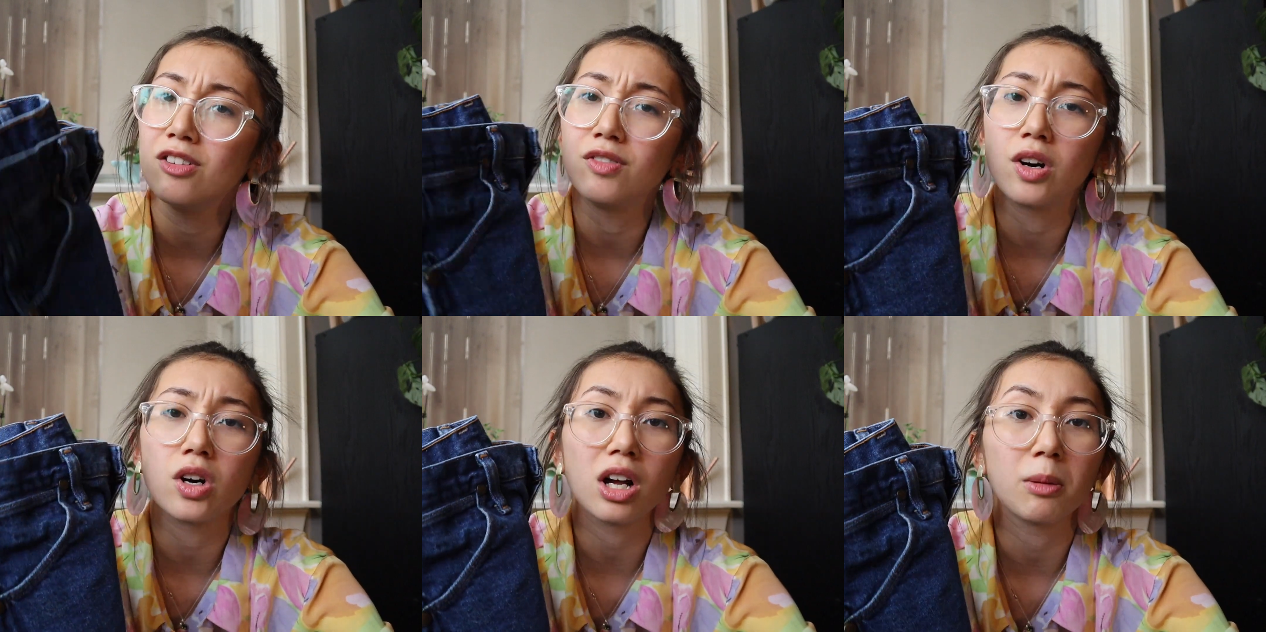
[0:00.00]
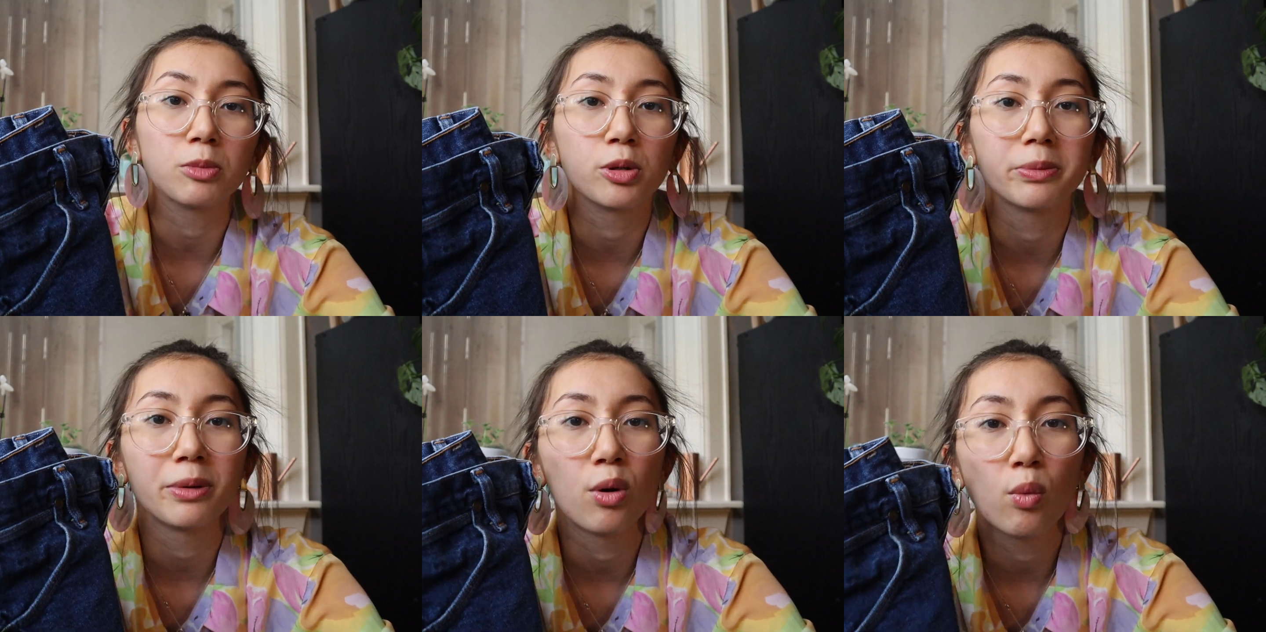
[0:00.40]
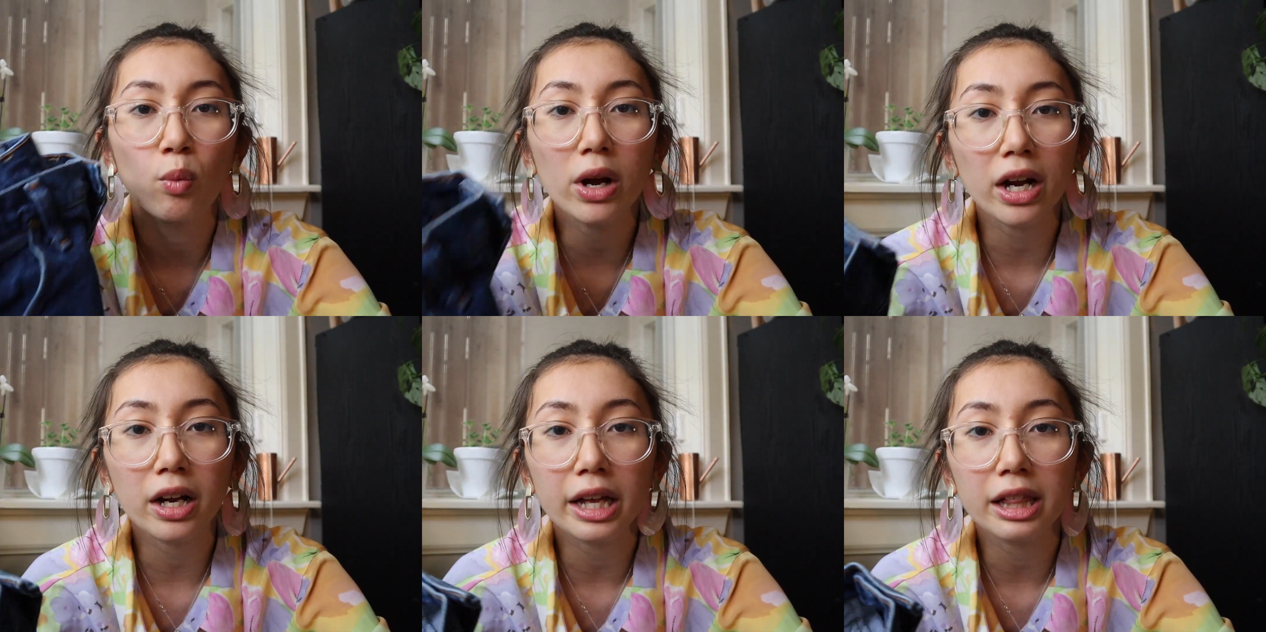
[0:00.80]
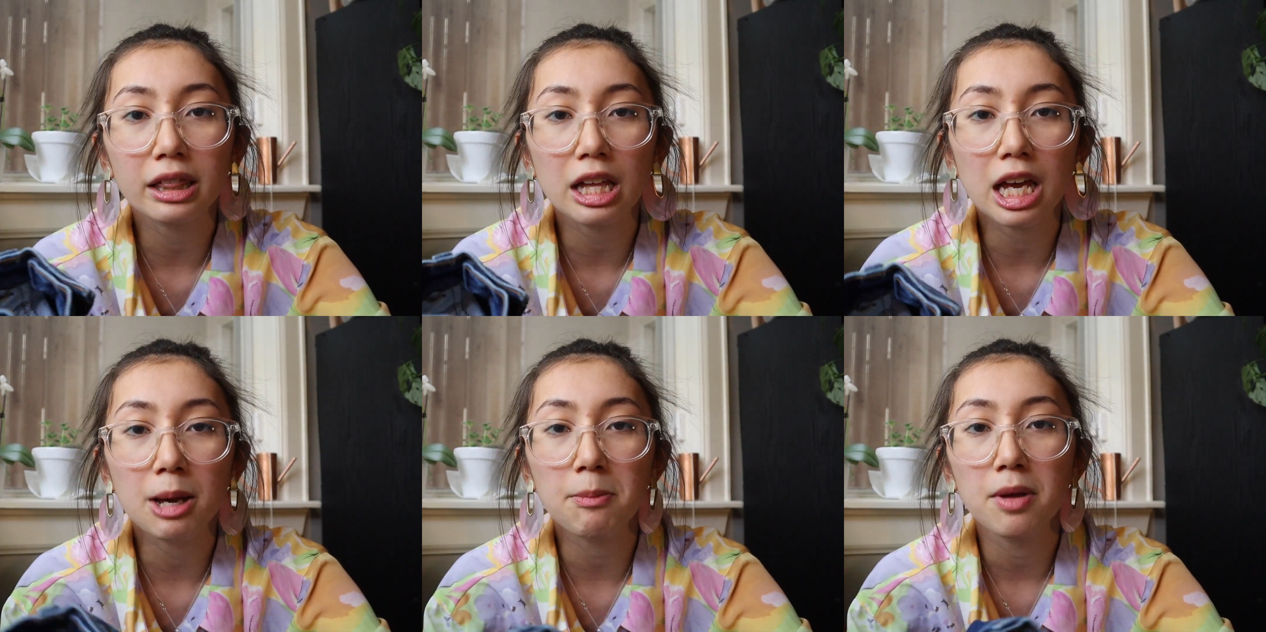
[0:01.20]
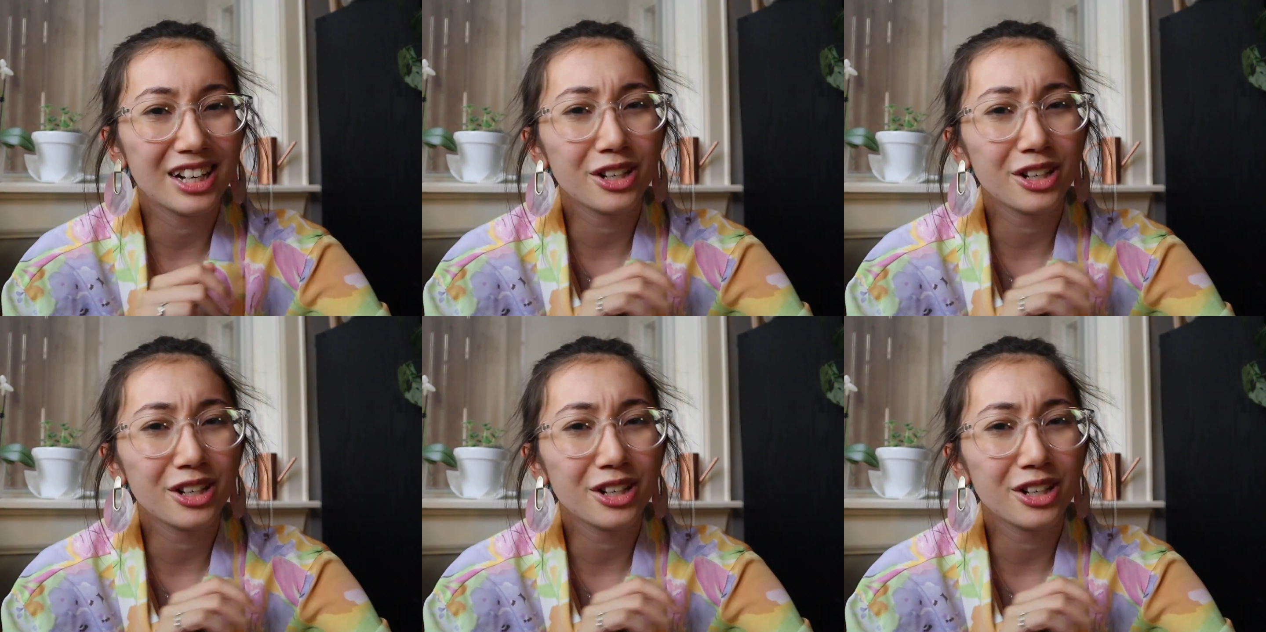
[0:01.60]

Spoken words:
I felt comfortable wearing them,